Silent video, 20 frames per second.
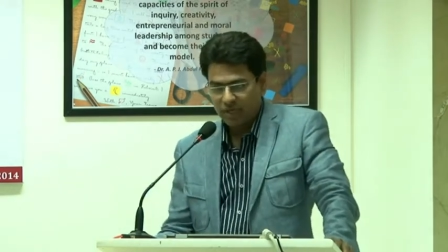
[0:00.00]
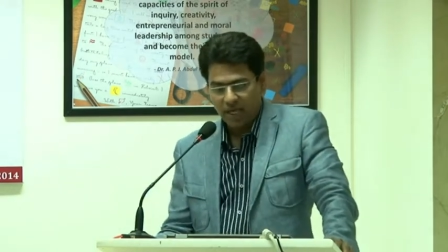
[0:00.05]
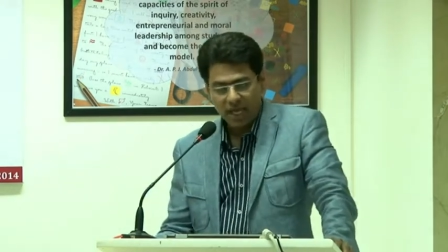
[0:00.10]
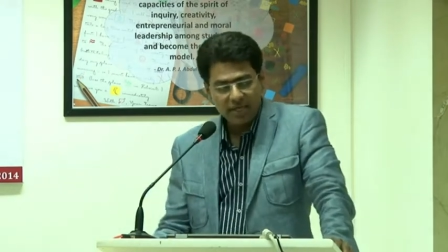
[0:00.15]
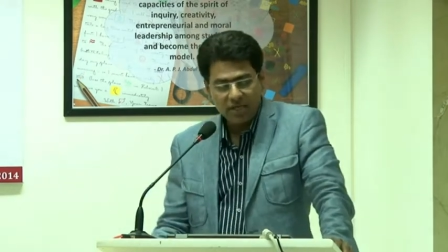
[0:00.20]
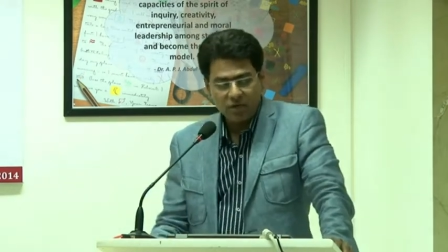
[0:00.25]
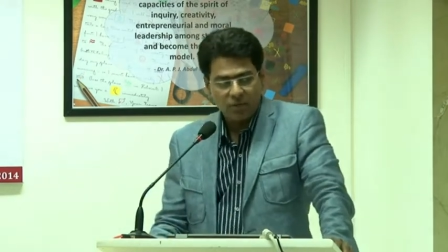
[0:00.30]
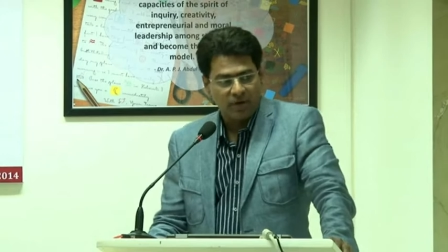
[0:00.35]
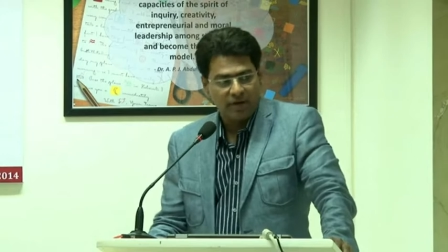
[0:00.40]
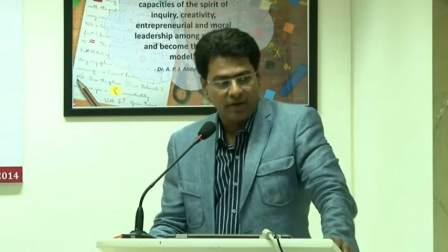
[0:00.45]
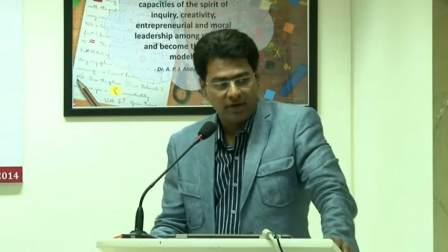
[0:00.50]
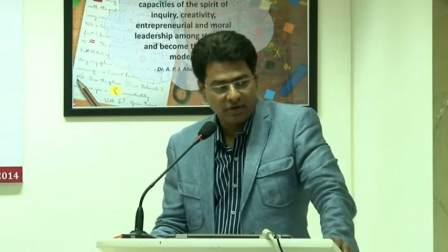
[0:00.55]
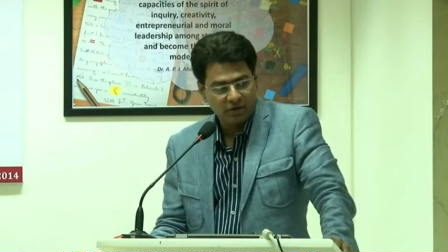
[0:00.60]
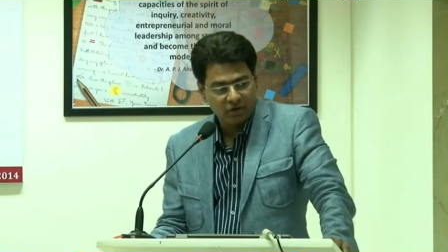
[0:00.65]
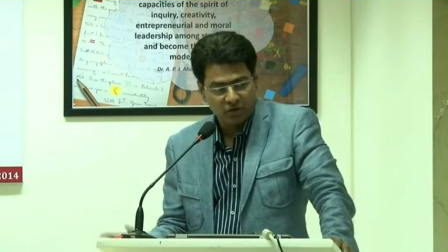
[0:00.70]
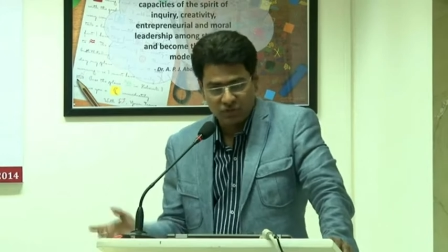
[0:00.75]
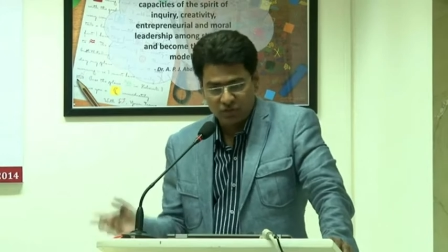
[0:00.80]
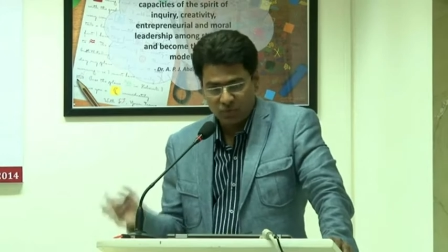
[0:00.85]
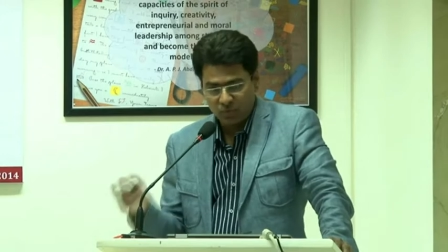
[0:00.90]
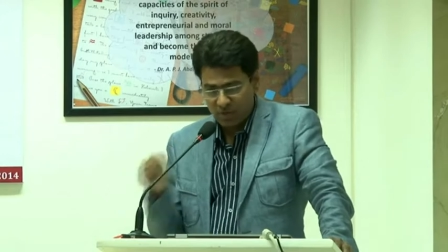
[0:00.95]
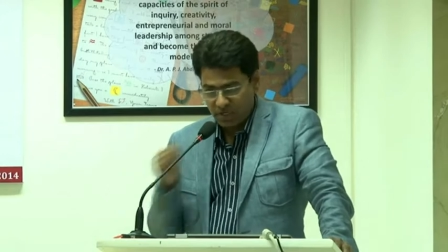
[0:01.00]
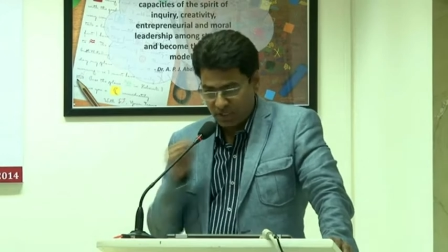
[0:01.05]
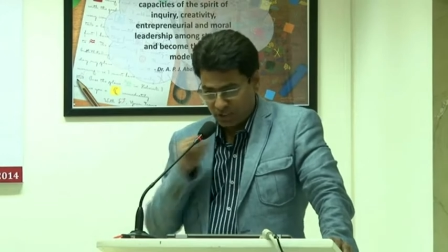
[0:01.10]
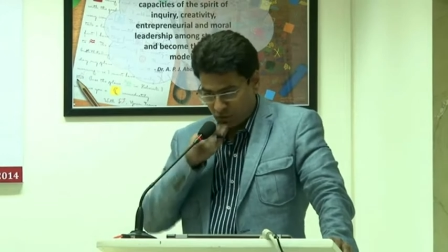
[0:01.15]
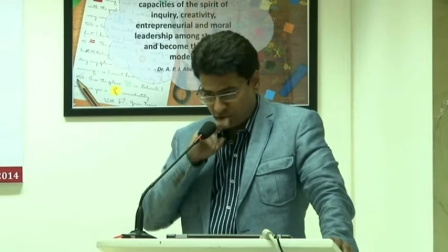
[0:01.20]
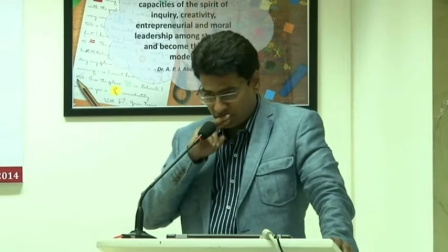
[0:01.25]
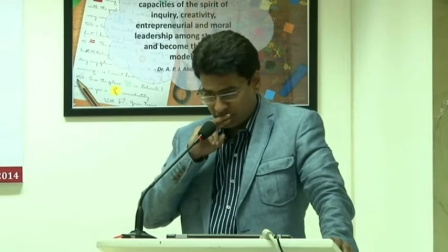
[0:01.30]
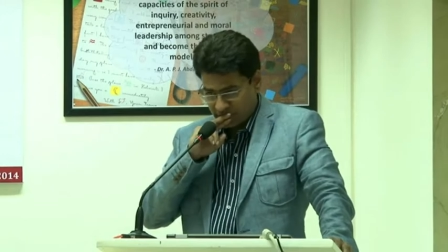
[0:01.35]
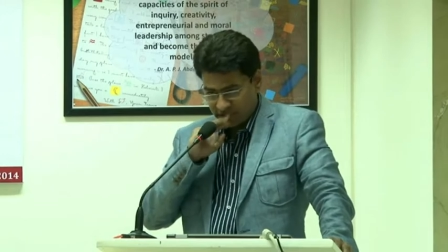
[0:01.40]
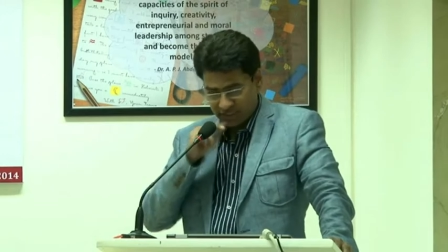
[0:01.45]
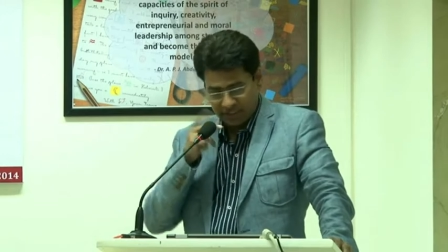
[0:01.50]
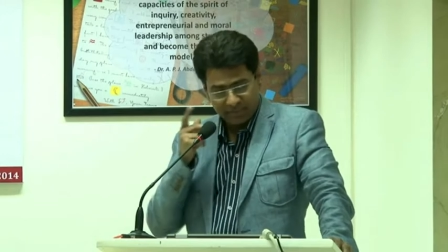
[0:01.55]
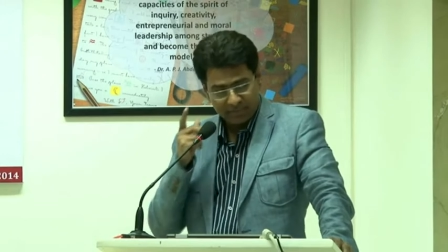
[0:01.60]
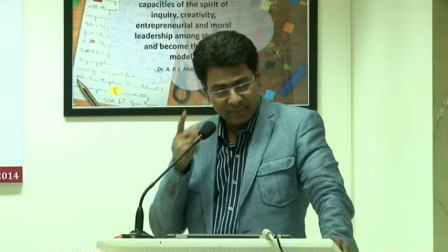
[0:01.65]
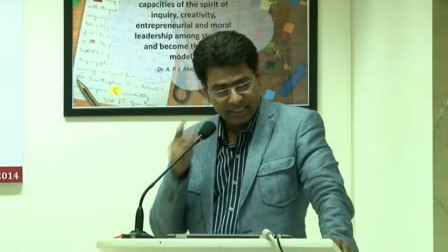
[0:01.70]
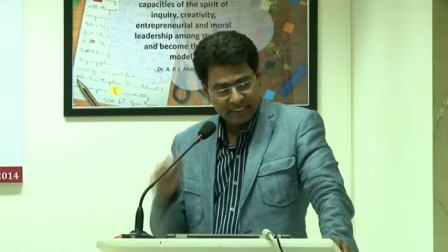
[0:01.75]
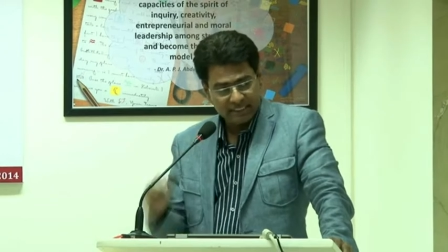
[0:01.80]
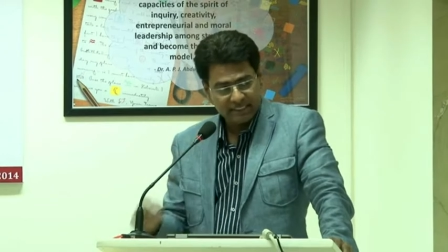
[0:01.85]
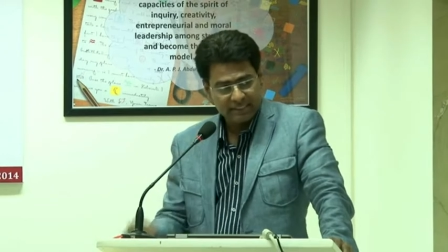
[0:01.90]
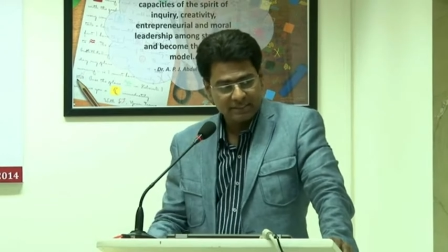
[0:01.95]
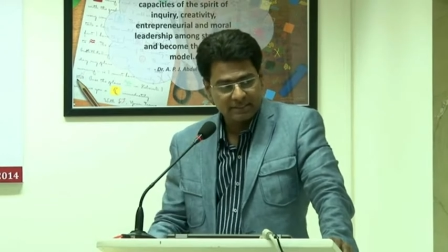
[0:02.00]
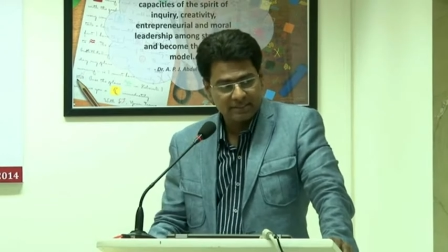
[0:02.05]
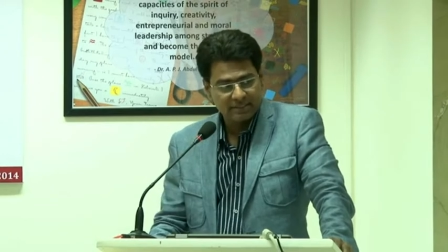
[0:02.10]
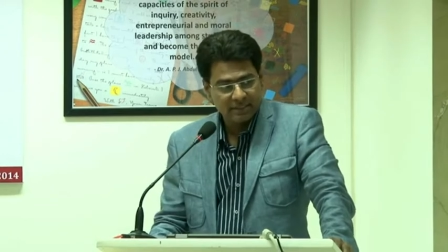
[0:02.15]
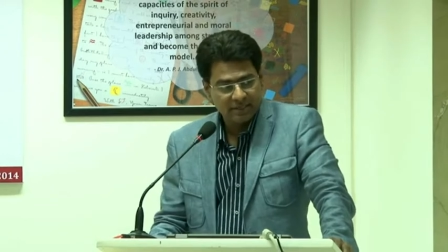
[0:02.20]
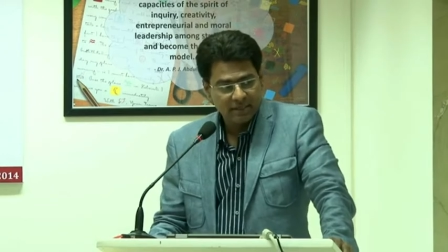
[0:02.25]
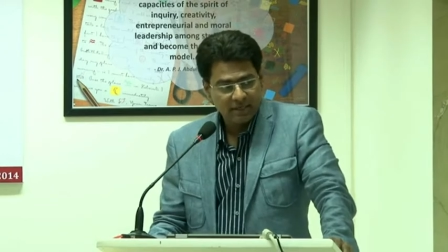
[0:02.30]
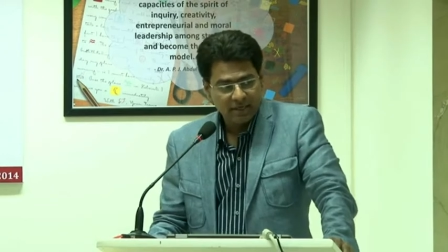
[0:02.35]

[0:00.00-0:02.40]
anywhere across the world, not just the Middle East,